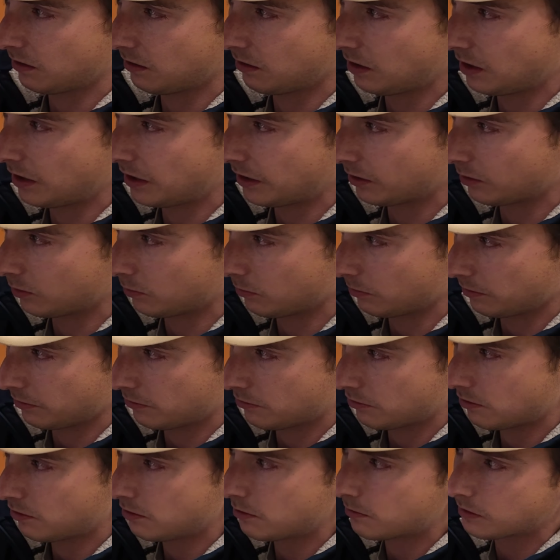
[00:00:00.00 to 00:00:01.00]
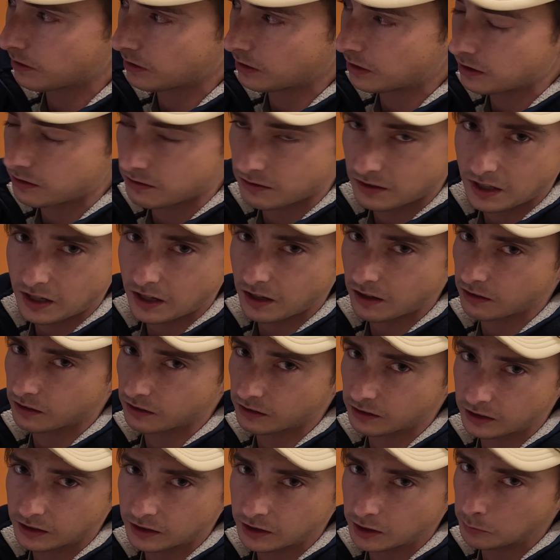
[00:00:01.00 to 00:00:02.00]
language. You can get that
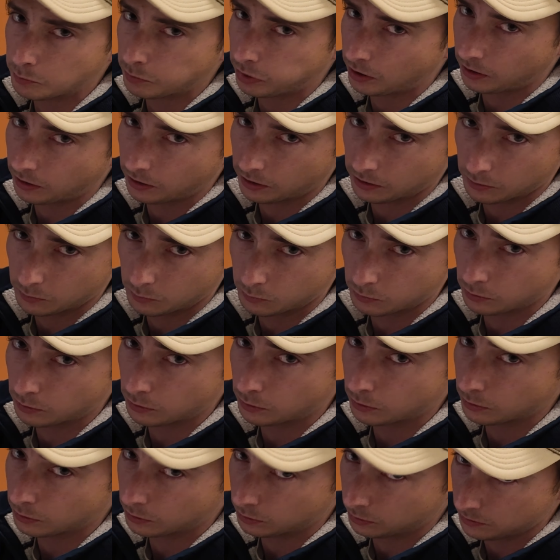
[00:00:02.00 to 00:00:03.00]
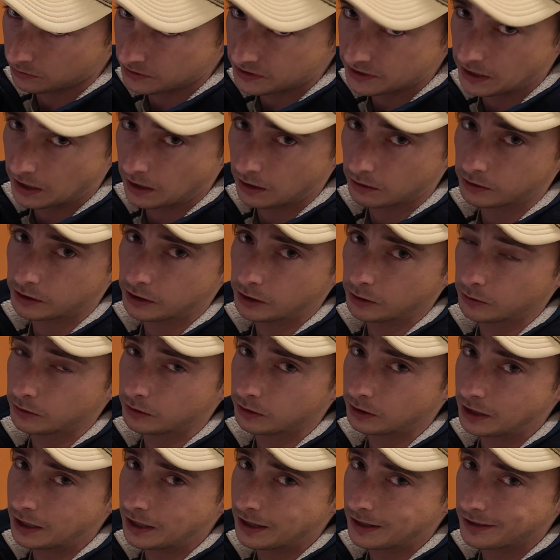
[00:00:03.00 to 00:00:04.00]
in any part of rural South
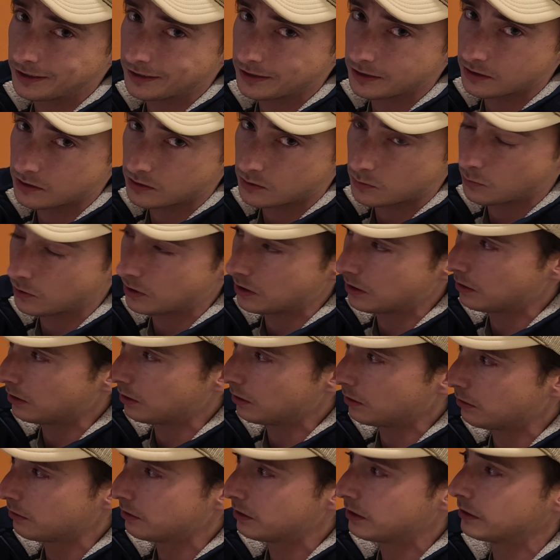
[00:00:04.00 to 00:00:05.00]
Carolina as well.